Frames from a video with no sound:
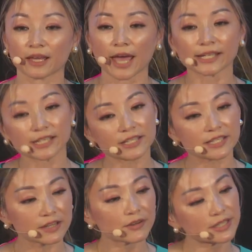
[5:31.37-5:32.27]
And it's
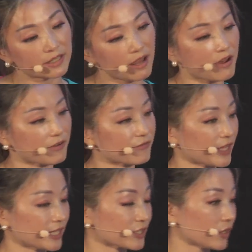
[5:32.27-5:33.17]
serious enough
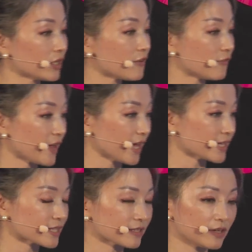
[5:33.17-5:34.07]
that it's going to
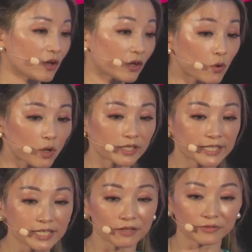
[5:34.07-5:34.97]
affect her
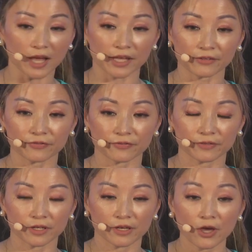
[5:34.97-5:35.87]
quality of life,
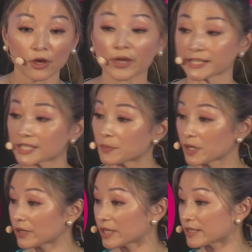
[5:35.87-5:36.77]
her
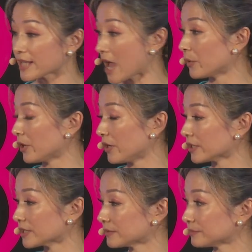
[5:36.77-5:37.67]
experience at
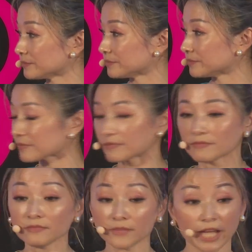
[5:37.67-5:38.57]
work,
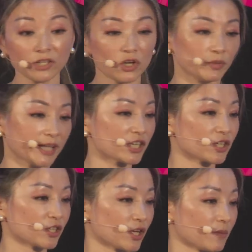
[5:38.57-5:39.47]
and her
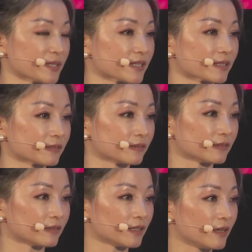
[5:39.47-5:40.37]
relationships.
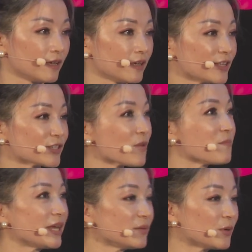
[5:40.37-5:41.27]
So
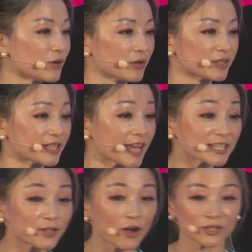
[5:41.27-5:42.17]
menopause
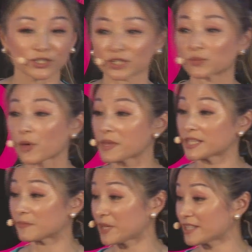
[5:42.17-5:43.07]
is not just
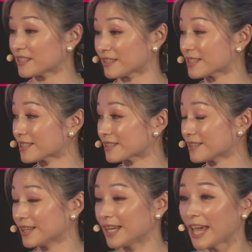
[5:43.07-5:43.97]
women's business,
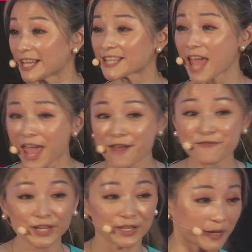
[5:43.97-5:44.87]
it's
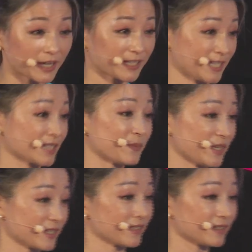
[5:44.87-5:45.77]
everybody's
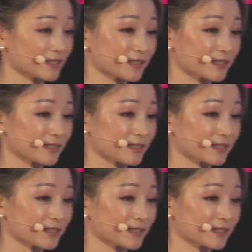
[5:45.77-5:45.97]
business.